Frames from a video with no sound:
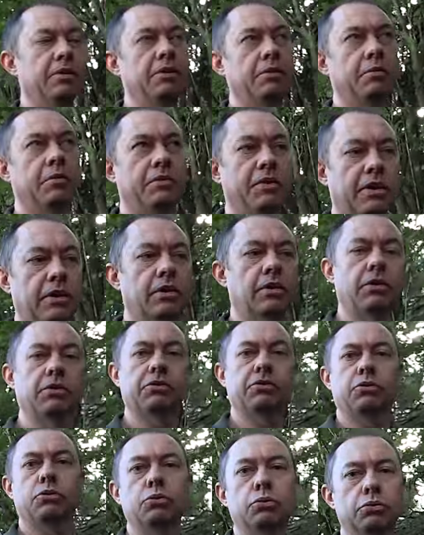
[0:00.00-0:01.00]
Then we've had a lot of
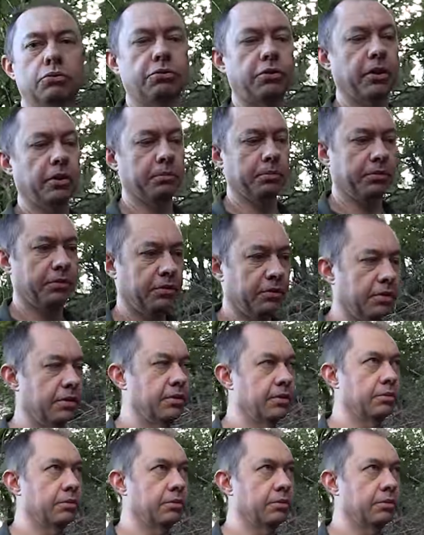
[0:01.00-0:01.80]
school trips.